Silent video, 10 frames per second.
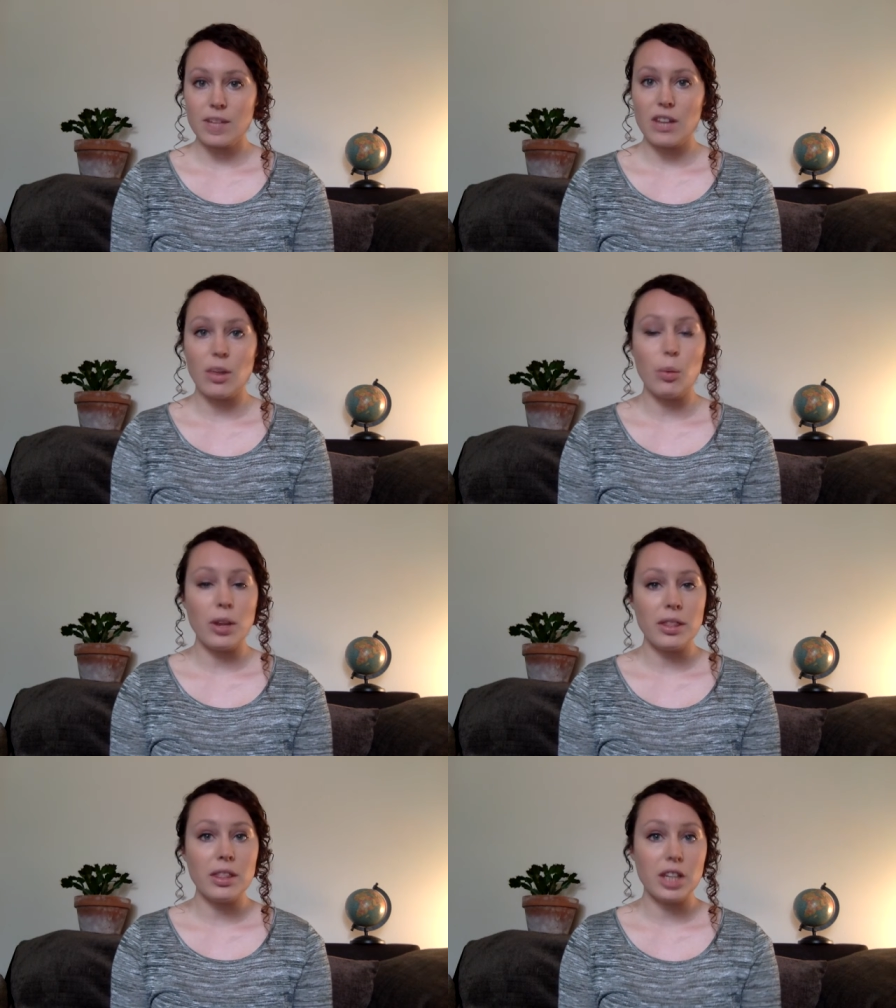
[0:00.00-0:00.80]
The
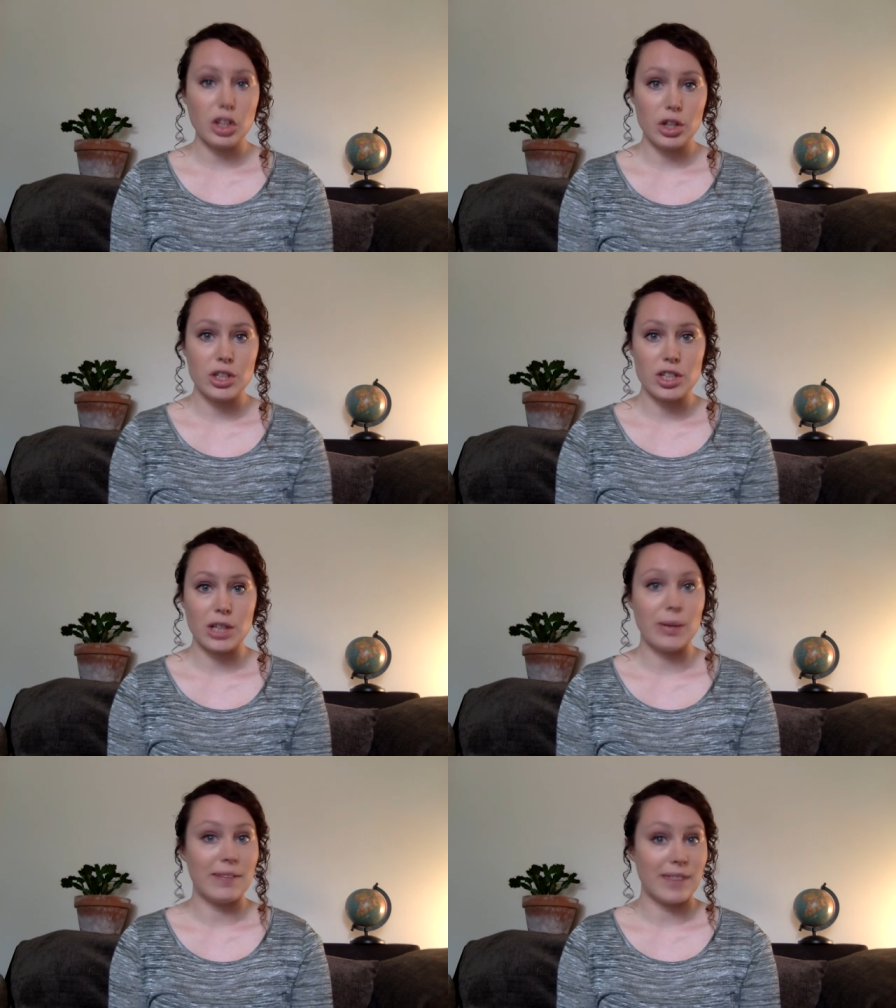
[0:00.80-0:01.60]
one thing you can
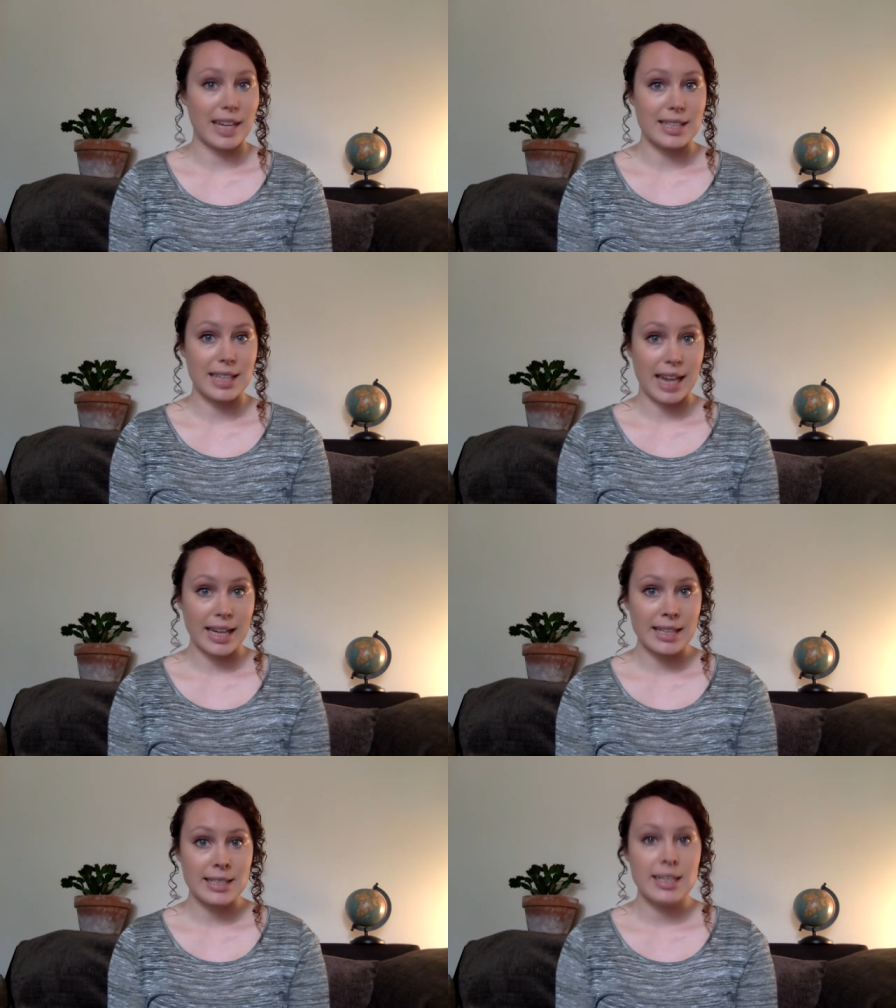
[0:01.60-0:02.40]
do if that's the
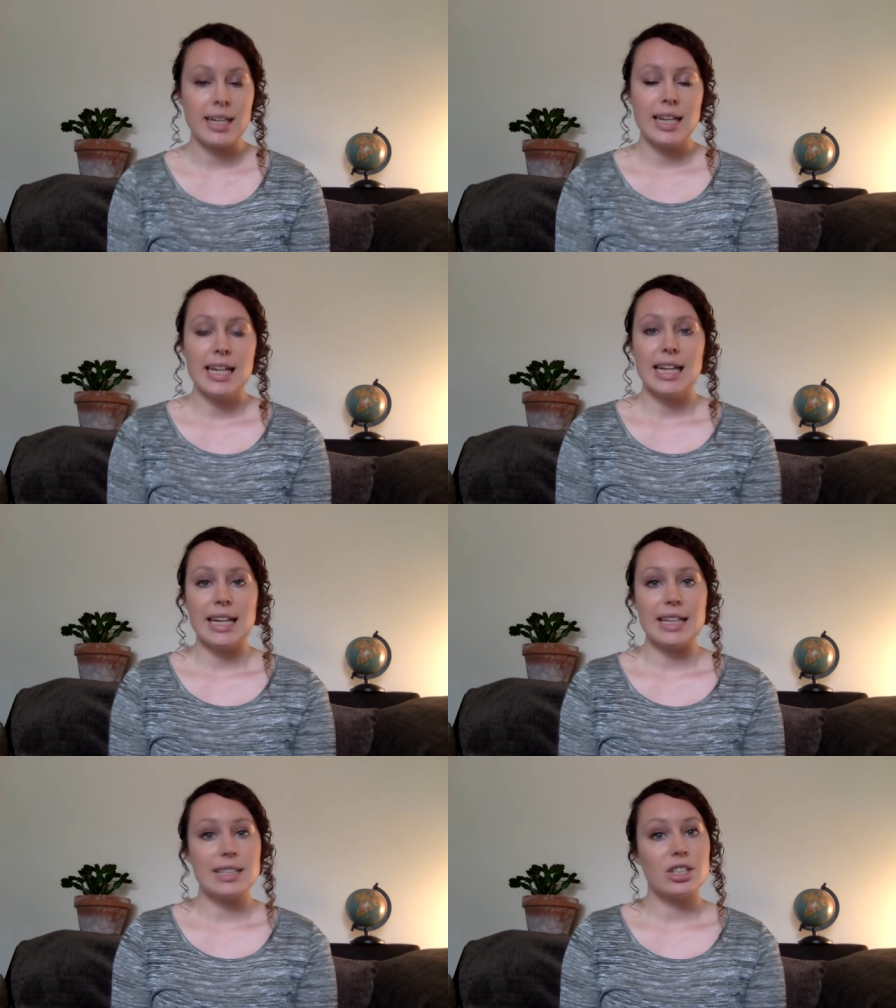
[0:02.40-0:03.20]
case
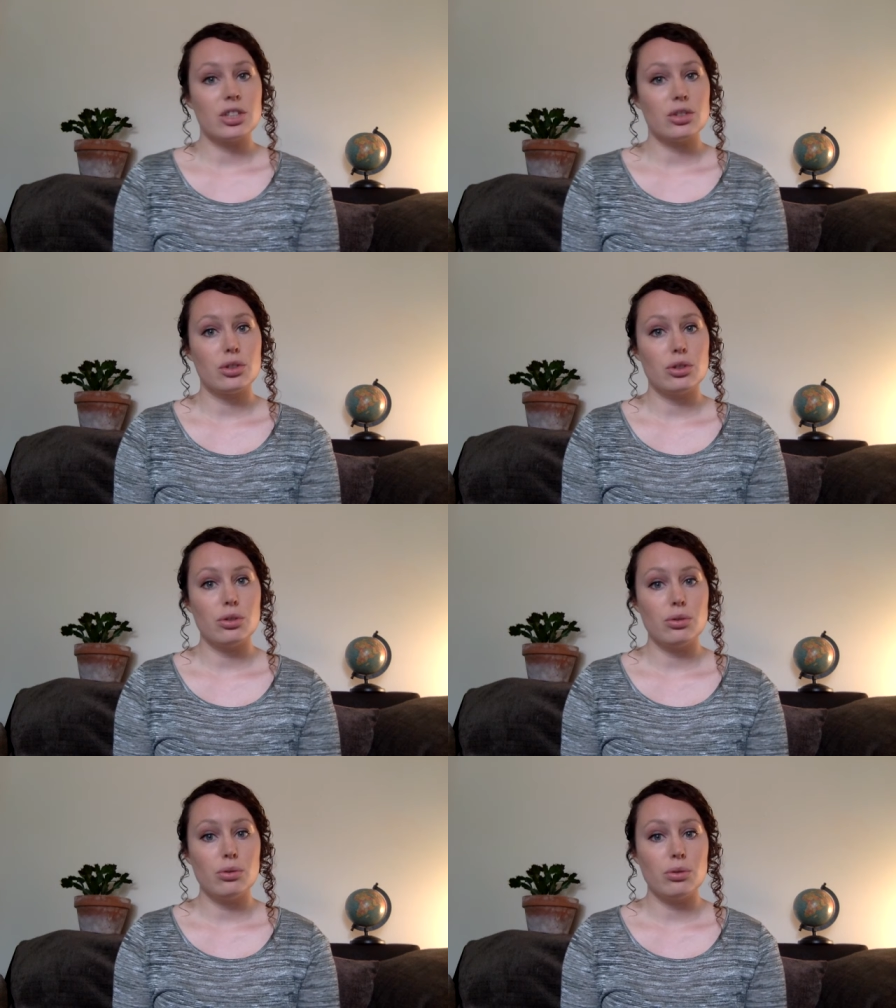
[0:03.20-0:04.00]
is
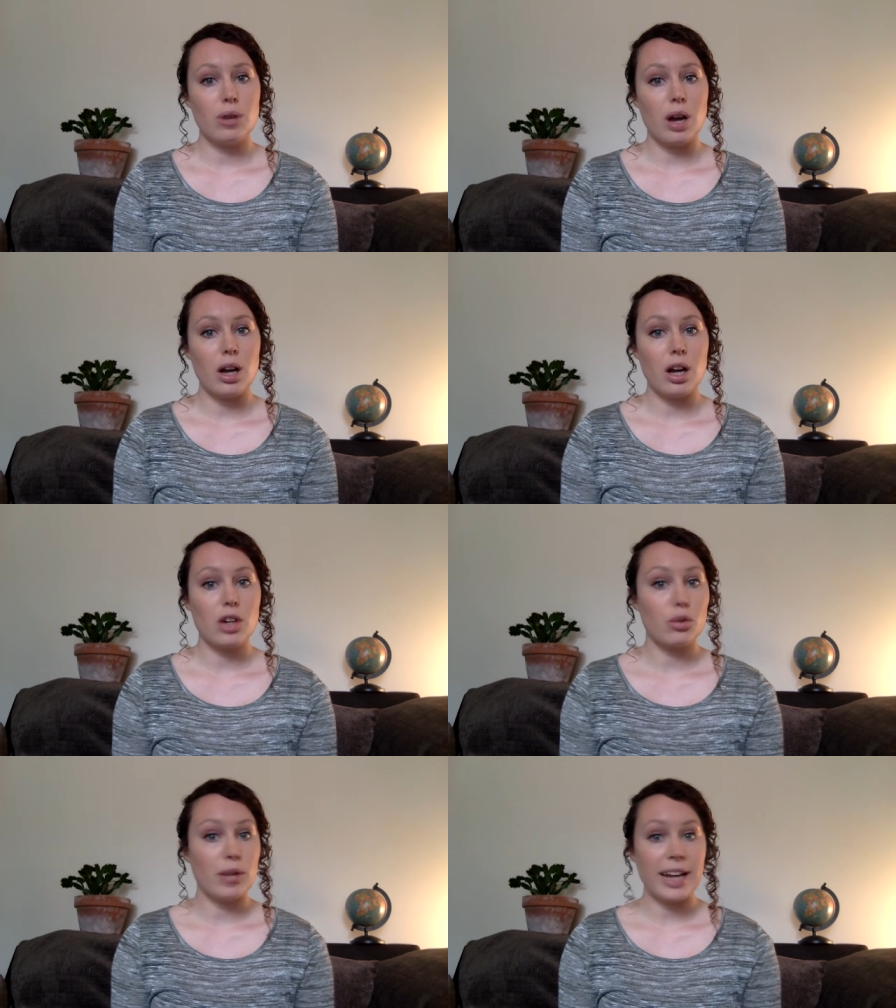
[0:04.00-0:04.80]
to
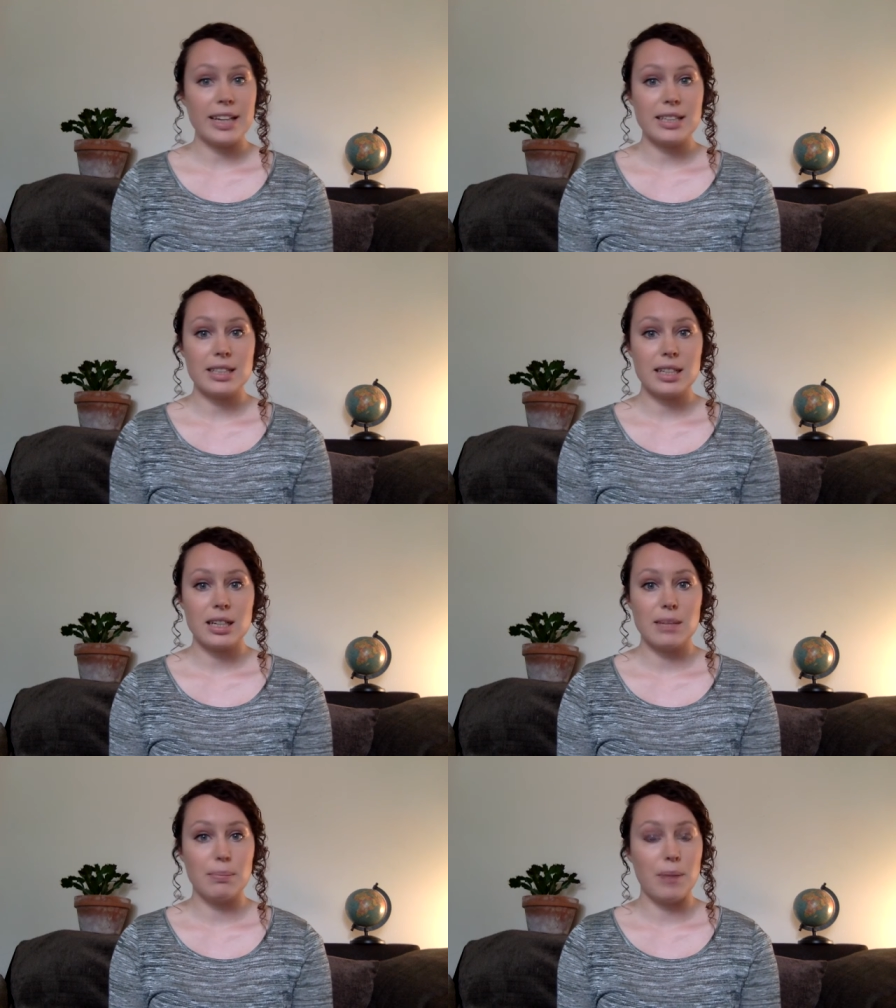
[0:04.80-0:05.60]
create
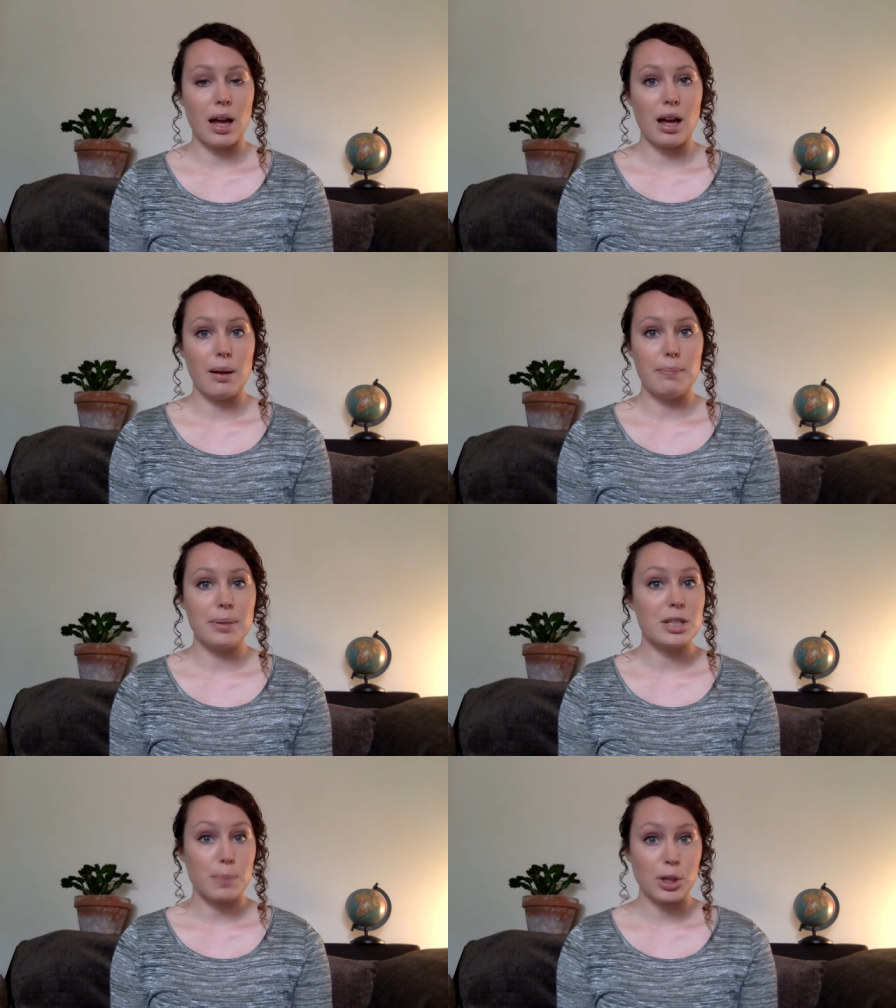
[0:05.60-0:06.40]

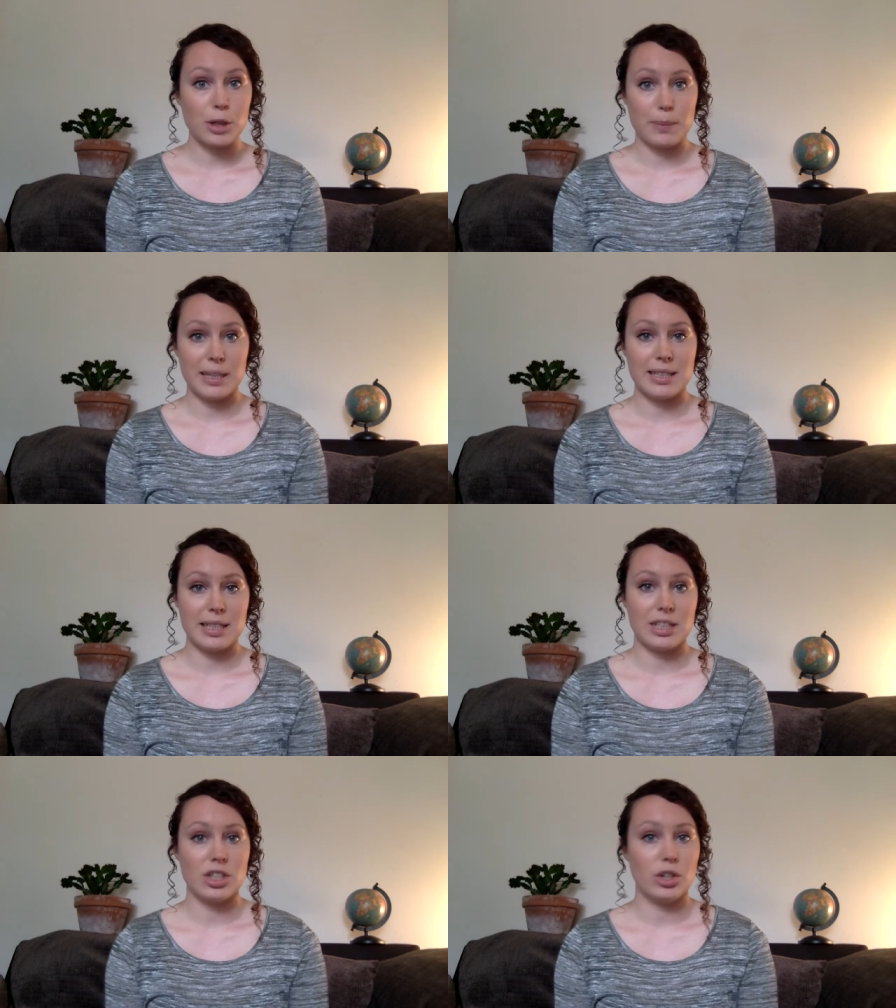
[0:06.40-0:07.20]
bespoke
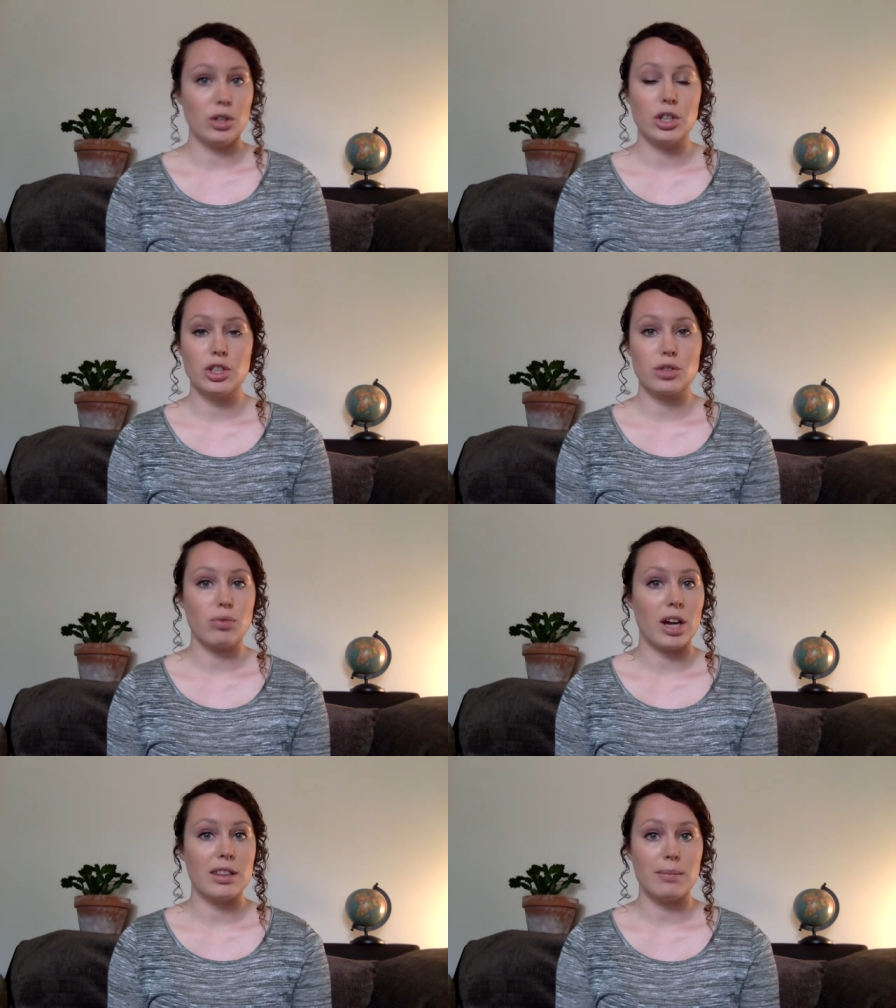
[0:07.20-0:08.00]
pieces, so you can just
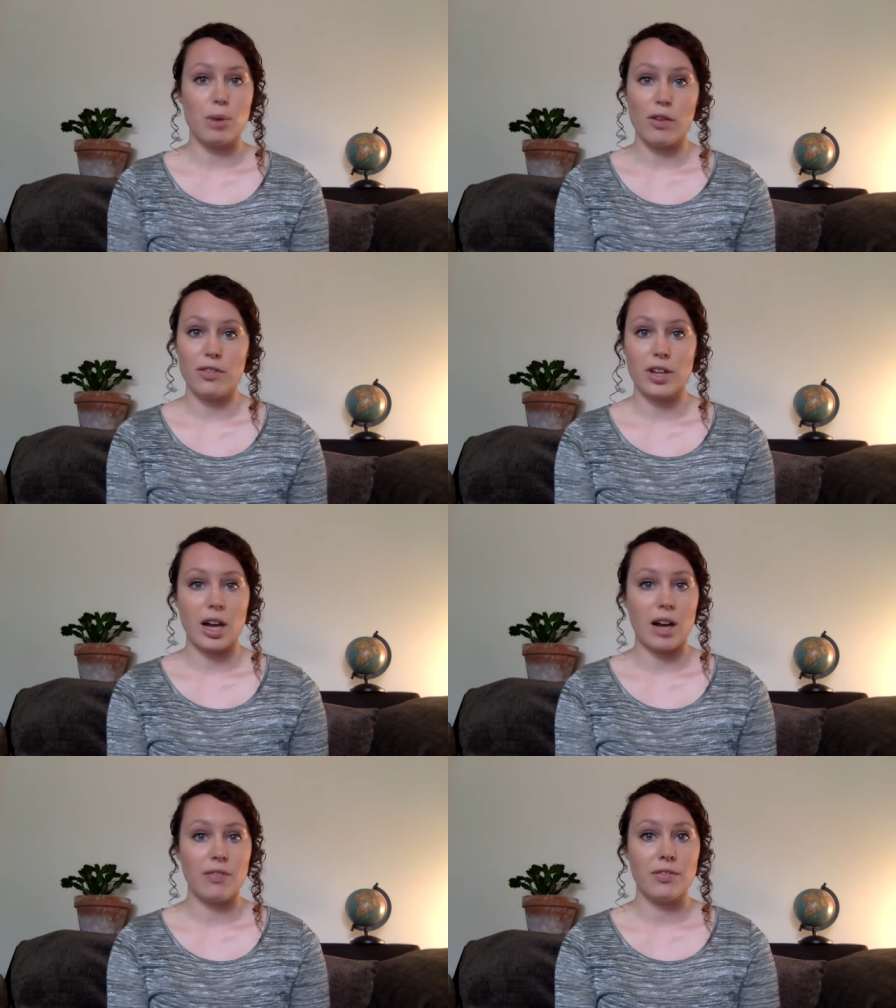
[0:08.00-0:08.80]
write them off the
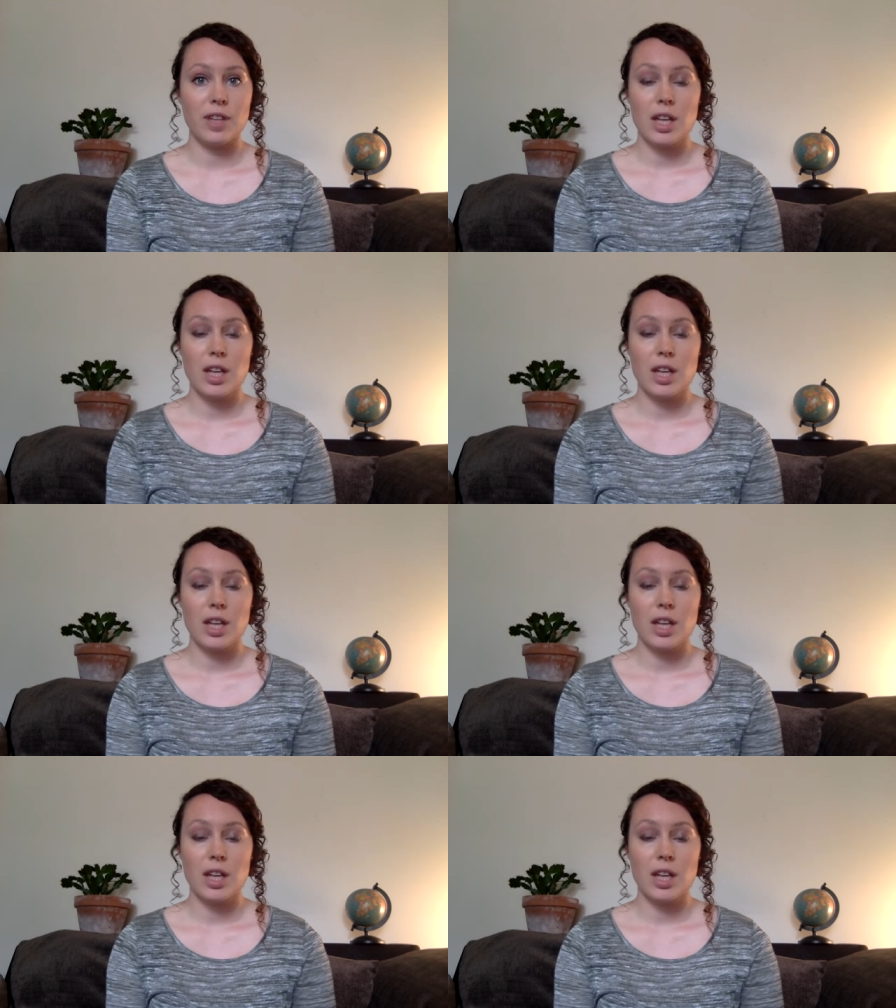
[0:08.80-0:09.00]
cuff